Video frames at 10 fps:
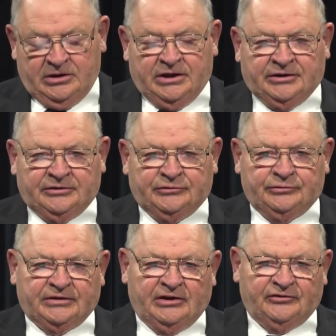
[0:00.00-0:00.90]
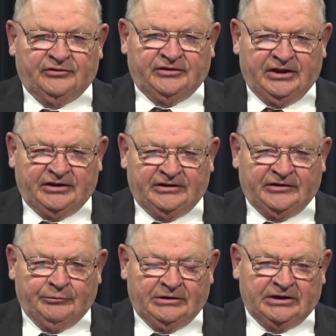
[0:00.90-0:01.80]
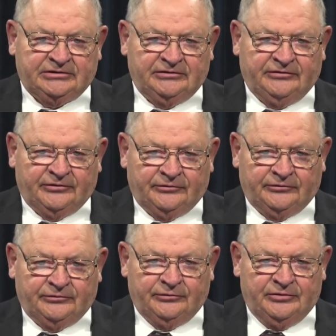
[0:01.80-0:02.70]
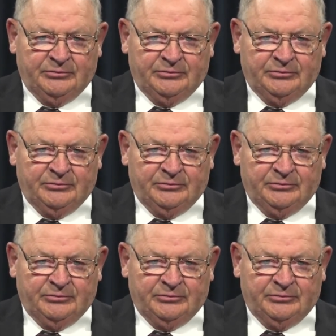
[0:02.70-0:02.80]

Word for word: In 2010, I was elected to, to the